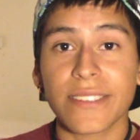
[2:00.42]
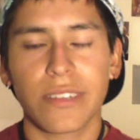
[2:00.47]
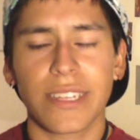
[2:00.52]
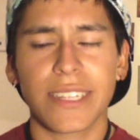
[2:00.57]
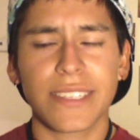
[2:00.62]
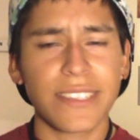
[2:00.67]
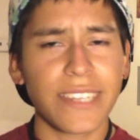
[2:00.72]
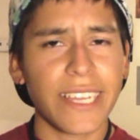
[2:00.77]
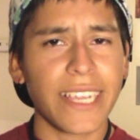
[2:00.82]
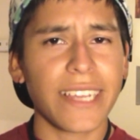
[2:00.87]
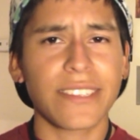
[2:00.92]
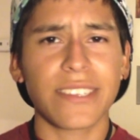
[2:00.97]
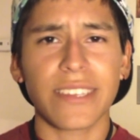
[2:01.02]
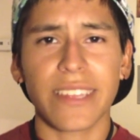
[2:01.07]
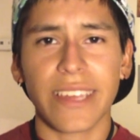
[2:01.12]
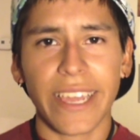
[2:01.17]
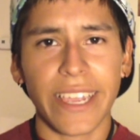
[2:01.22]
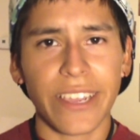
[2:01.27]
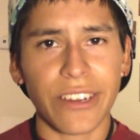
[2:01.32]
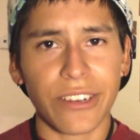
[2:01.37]
and stick it to
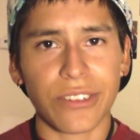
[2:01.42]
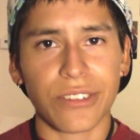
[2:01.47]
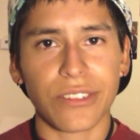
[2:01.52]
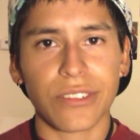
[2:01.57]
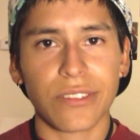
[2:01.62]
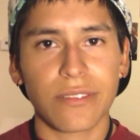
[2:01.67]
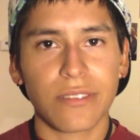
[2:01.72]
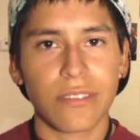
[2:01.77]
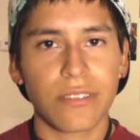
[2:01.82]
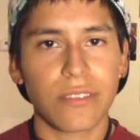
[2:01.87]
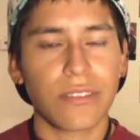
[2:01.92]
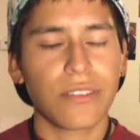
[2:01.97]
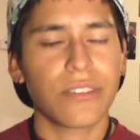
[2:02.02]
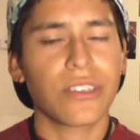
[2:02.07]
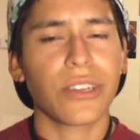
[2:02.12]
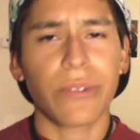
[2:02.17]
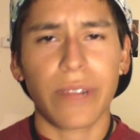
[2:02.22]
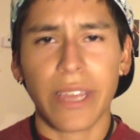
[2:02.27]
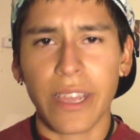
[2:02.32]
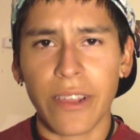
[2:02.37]
the haters.
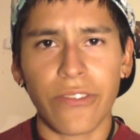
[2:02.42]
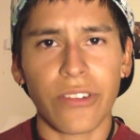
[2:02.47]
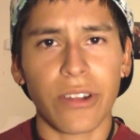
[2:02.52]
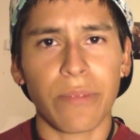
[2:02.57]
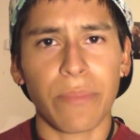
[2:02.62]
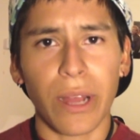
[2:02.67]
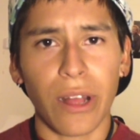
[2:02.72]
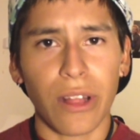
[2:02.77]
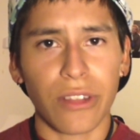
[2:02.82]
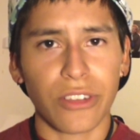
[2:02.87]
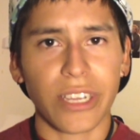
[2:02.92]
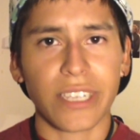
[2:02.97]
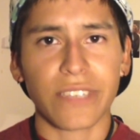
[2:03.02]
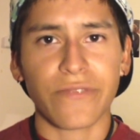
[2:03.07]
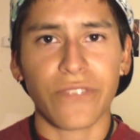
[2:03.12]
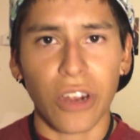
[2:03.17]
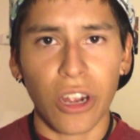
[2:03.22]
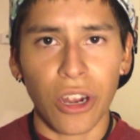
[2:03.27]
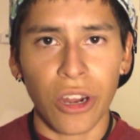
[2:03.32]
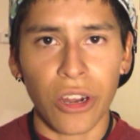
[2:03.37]
Don't ever apologize
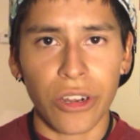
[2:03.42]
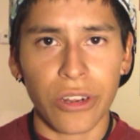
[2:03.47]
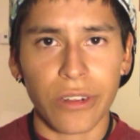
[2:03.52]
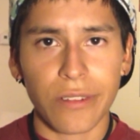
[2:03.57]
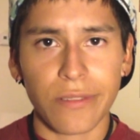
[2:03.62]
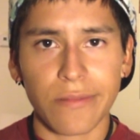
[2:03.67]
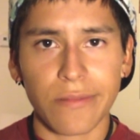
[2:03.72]
for art.